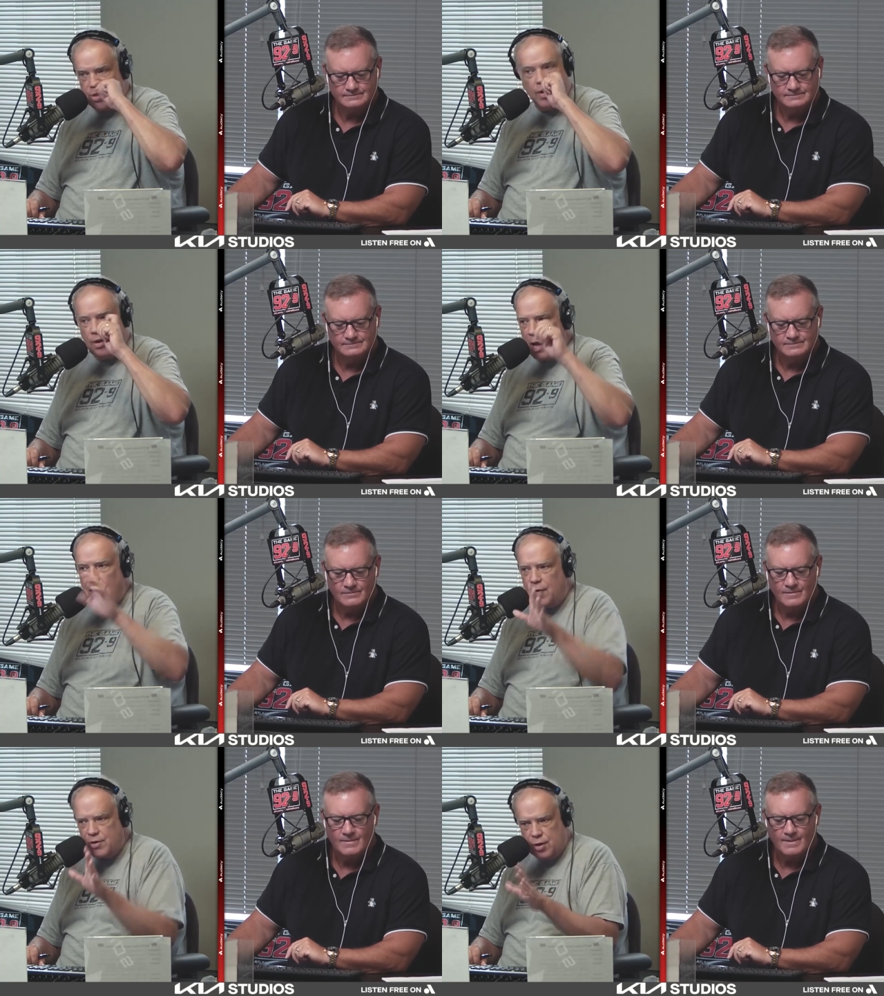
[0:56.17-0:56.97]
Speaker 1: So there are a lot
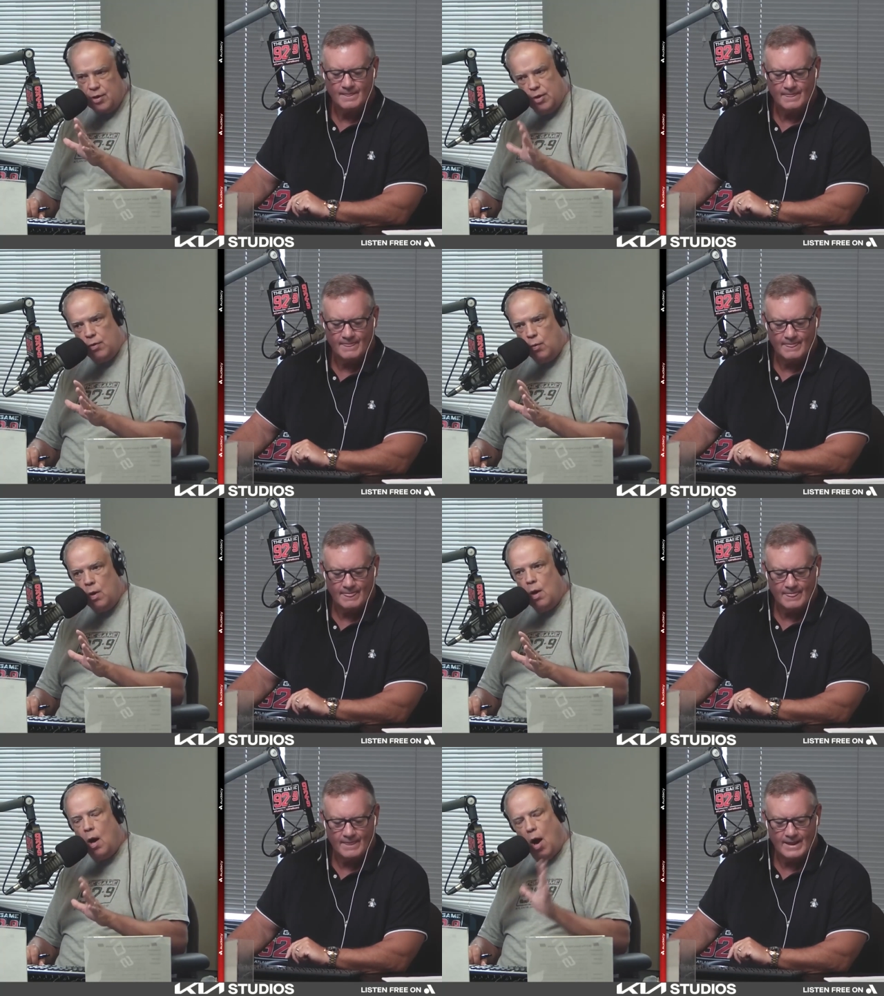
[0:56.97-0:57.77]
of things you could do
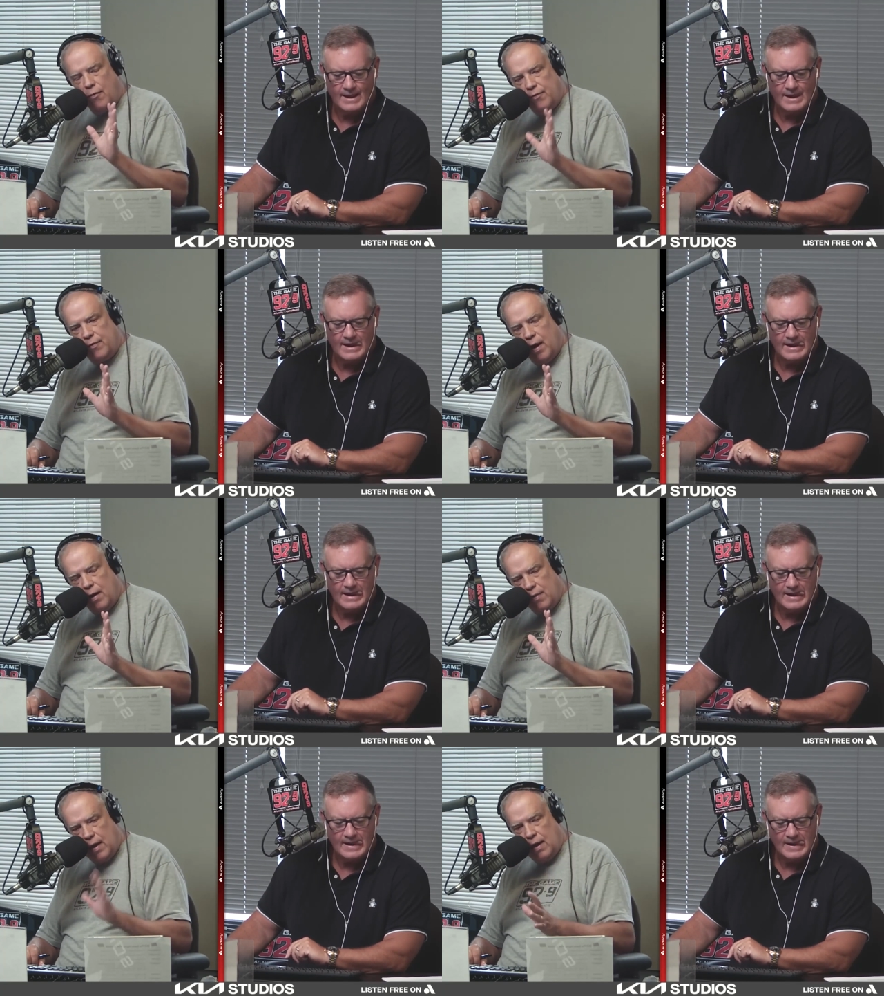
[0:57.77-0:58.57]
off of uh,
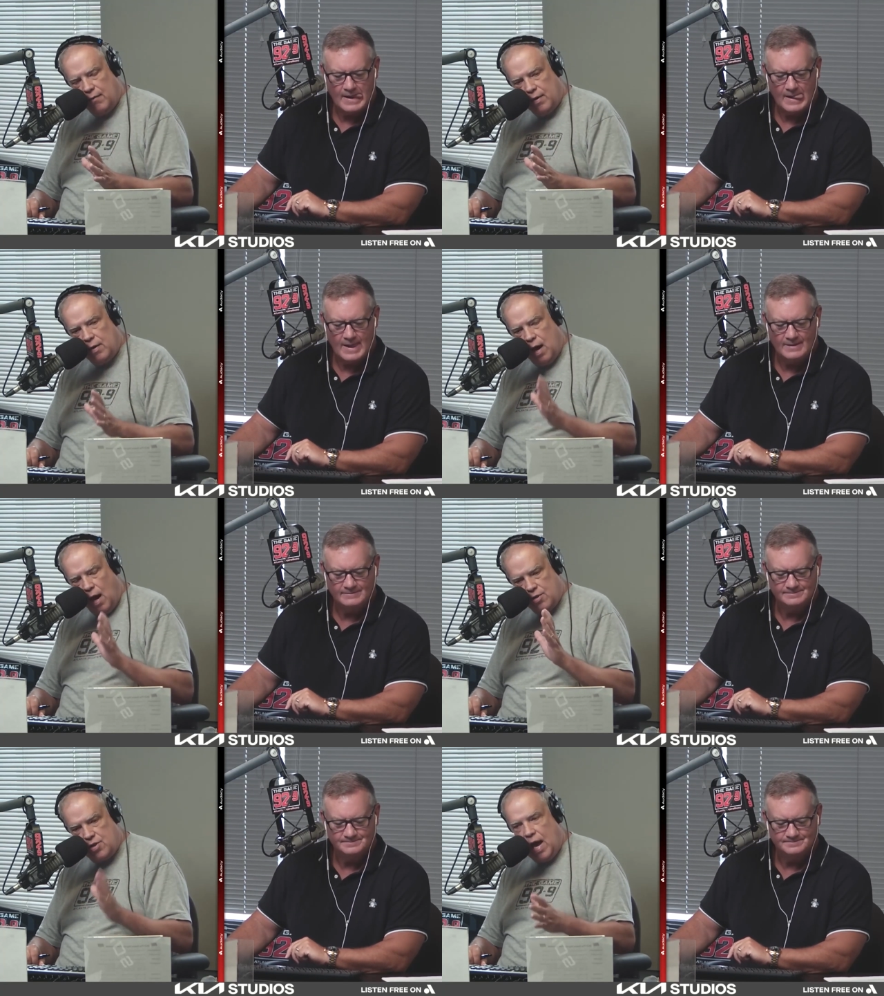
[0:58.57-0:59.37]
that kind of a,
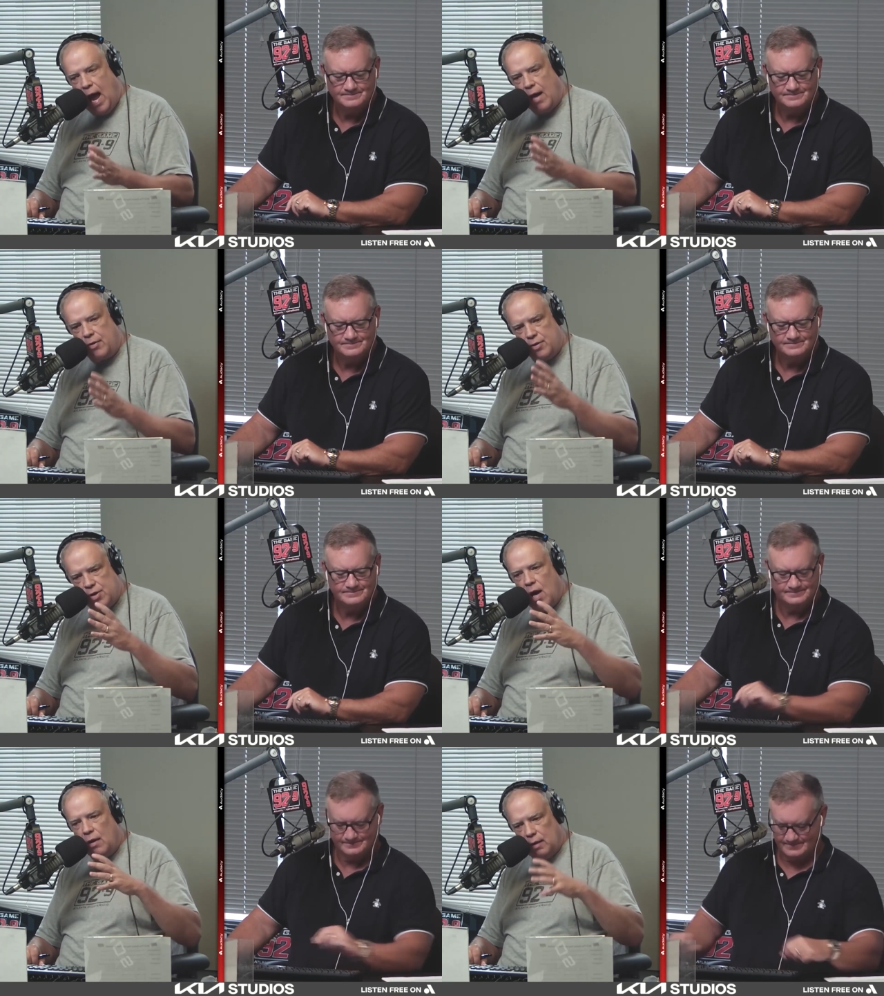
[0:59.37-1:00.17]
a stack. There's
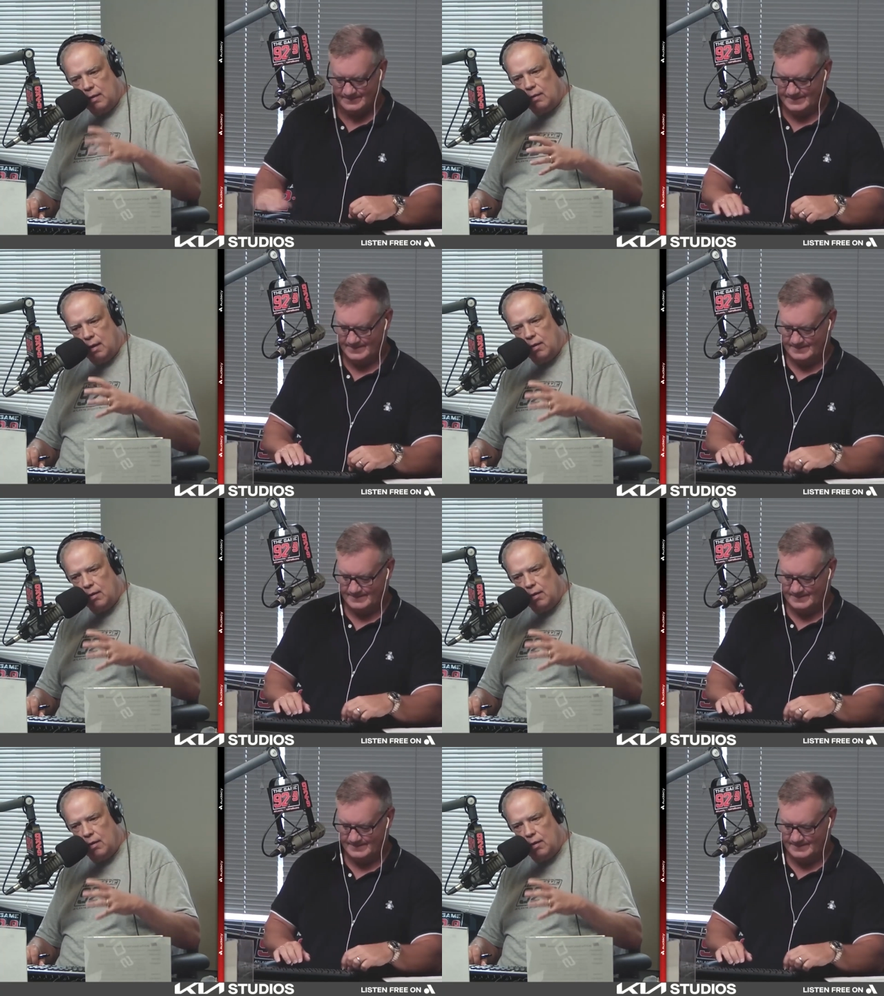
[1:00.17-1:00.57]
l- little